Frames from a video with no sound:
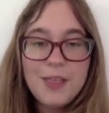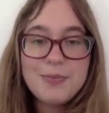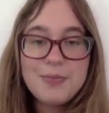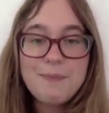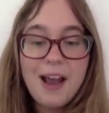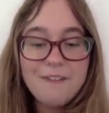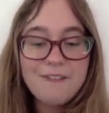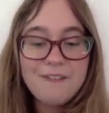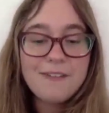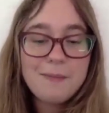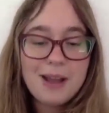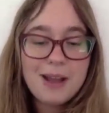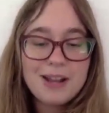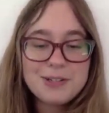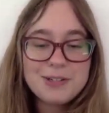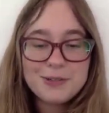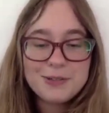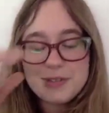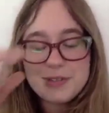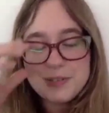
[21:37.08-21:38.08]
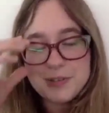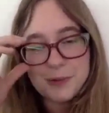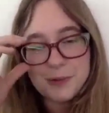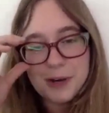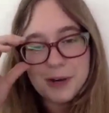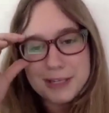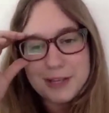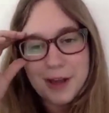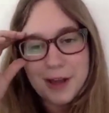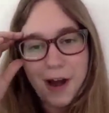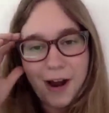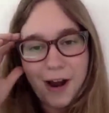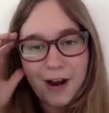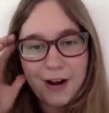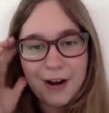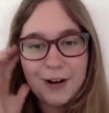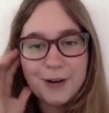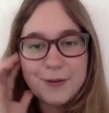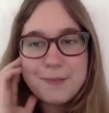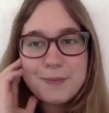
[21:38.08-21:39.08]
my favorite magical stories
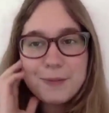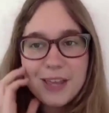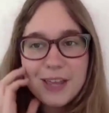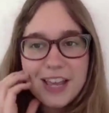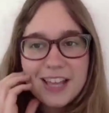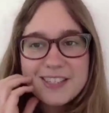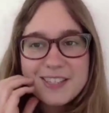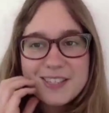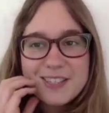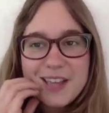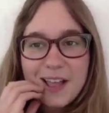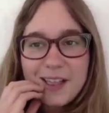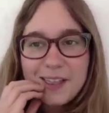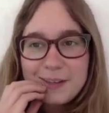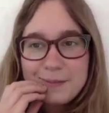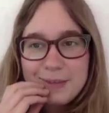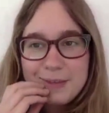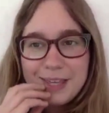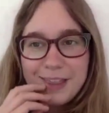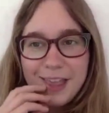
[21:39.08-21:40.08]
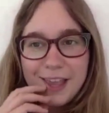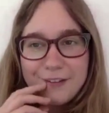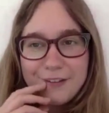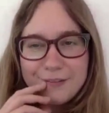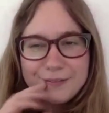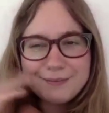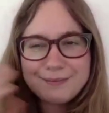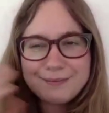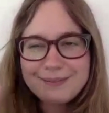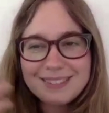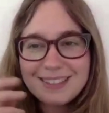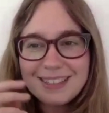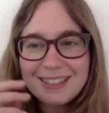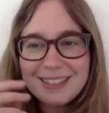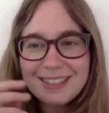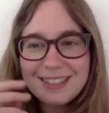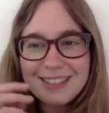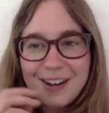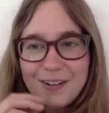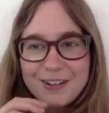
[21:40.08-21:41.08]
are plants telling me, like,
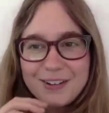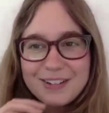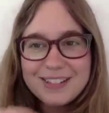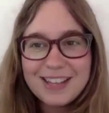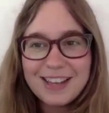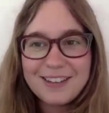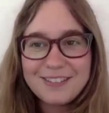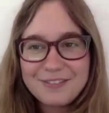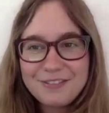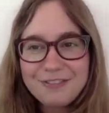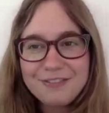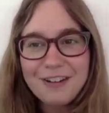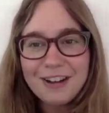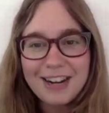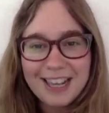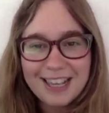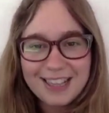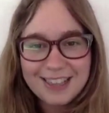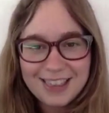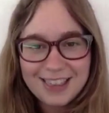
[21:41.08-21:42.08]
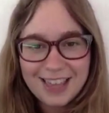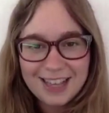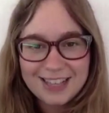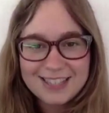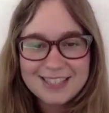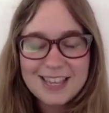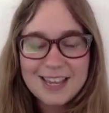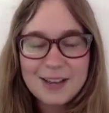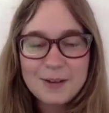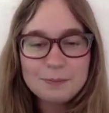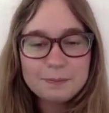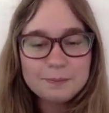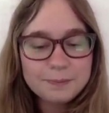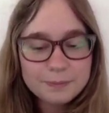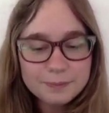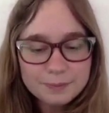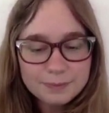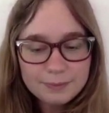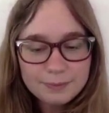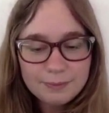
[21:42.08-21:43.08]
you know, just like funny things. Like
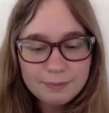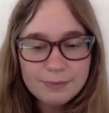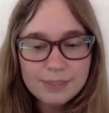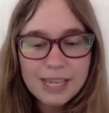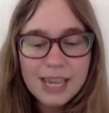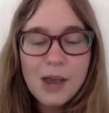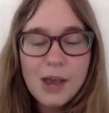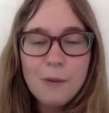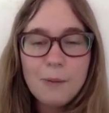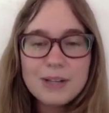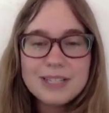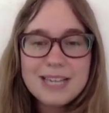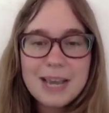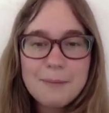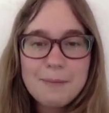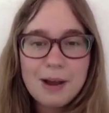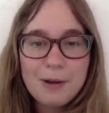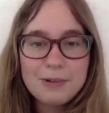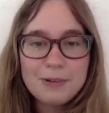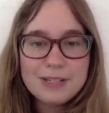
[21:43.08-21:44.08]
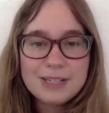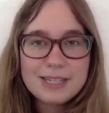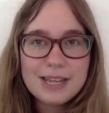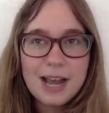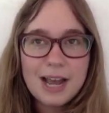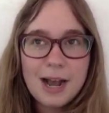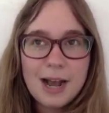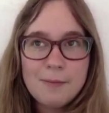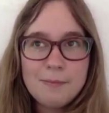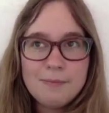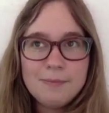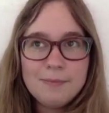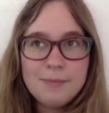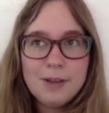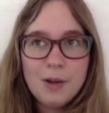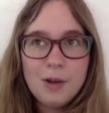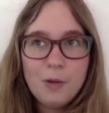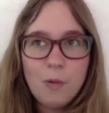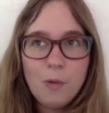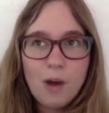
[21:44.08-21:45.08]
one time I was
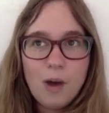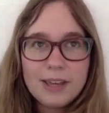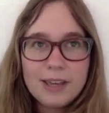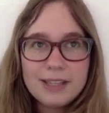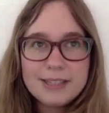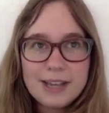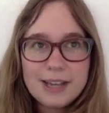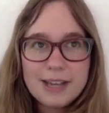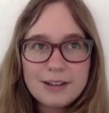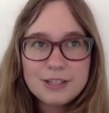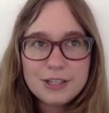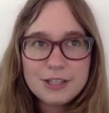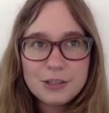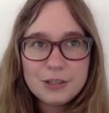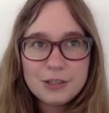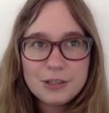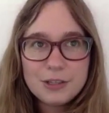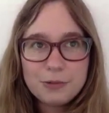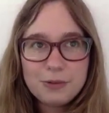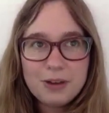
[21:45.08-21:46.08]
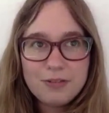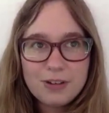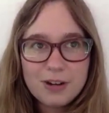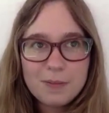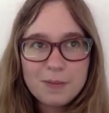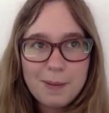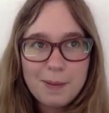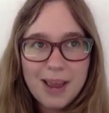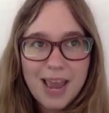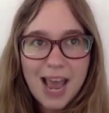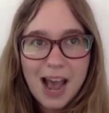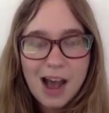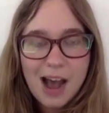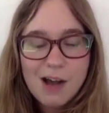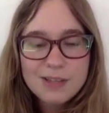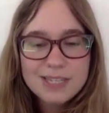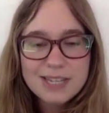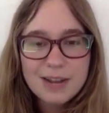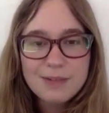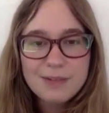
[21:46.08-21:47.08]
walking down to the river by my
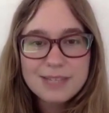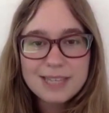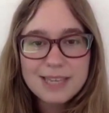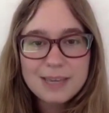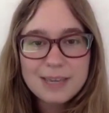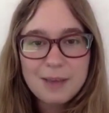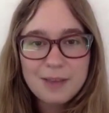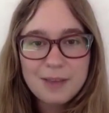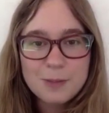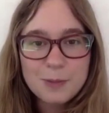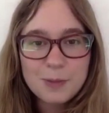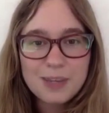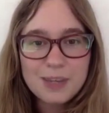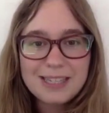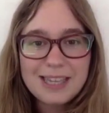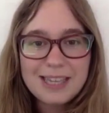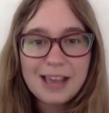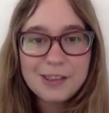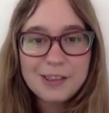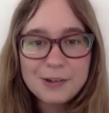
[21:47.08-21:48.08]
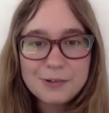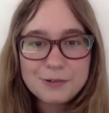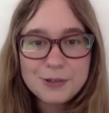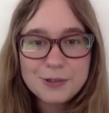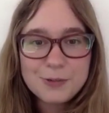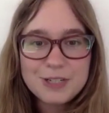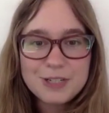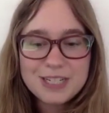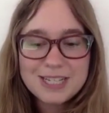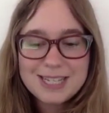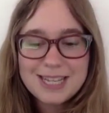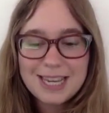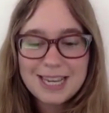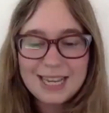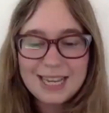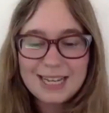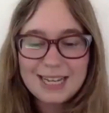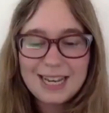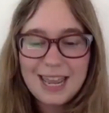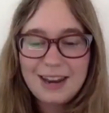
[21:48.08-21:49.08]
house, and I was thinking about this plant, yellow root, which is
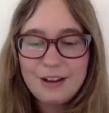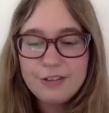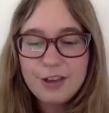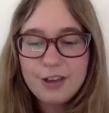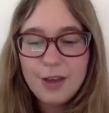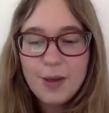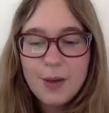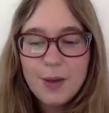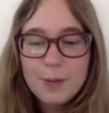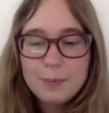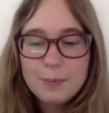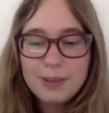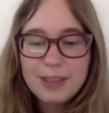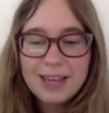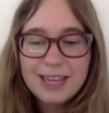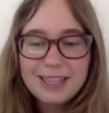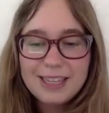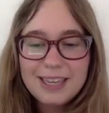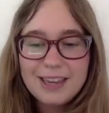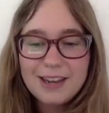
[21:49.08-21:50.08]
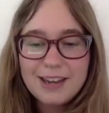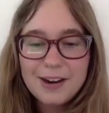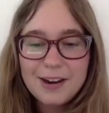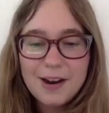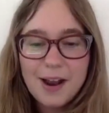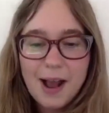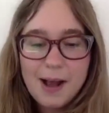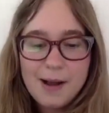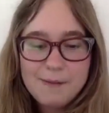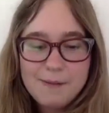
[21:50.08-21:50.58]
like a native plant here.